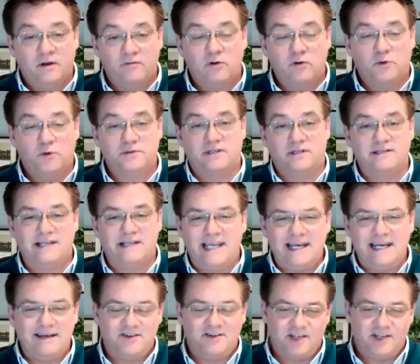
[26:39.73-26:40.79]
Of course, there's
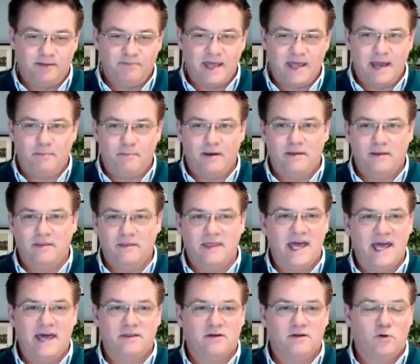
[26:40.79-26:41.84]
leadership there.
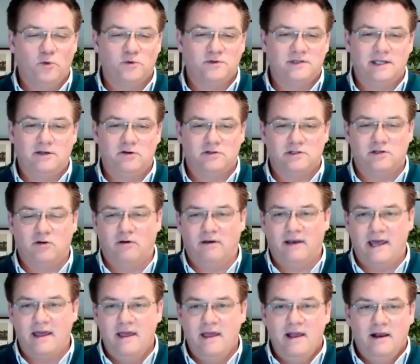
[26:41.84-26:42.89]
there, of course, they're just not
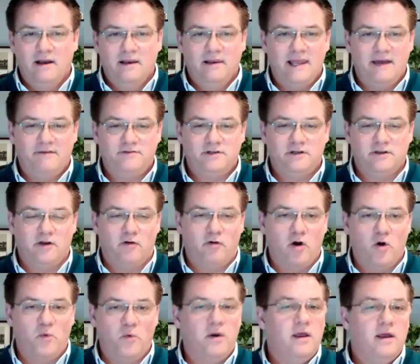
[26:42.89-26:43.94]
le- left to their
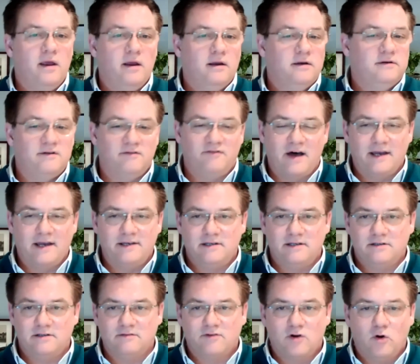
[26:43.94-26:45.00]
own devices.